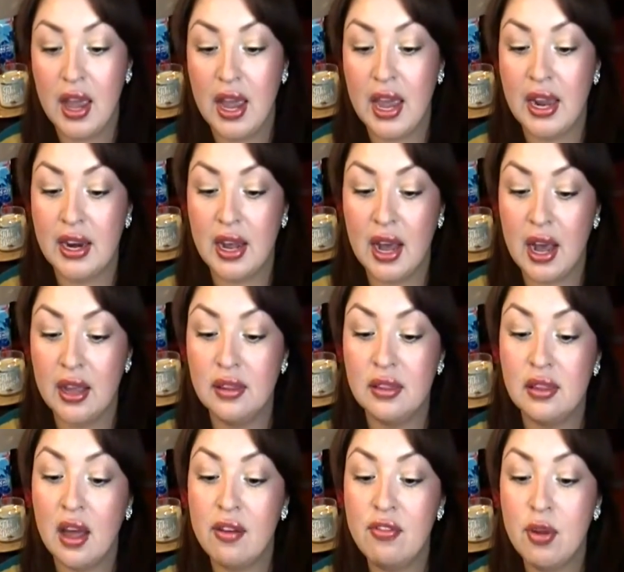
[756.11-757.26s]
And I
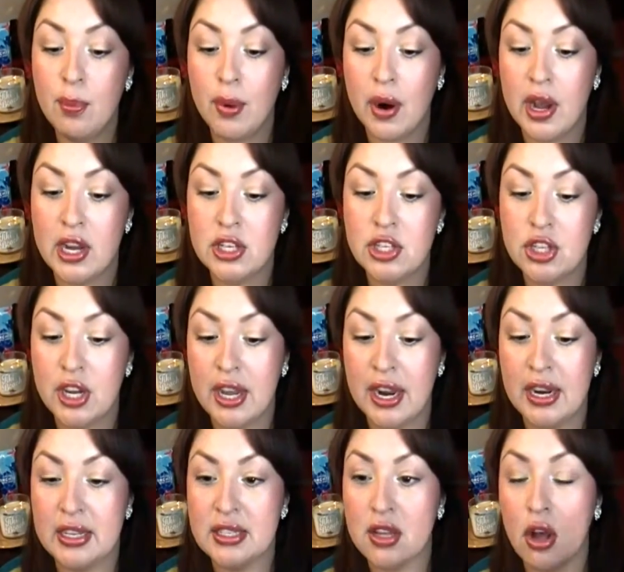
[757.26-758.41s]
love the brush,
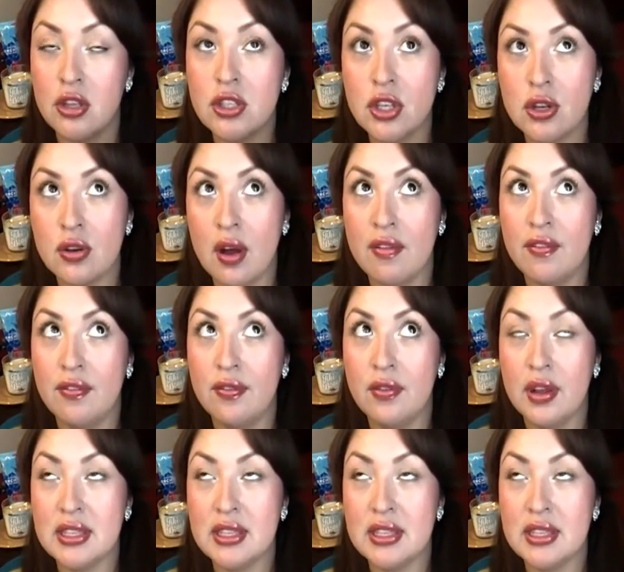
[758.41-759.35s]
and it's also a,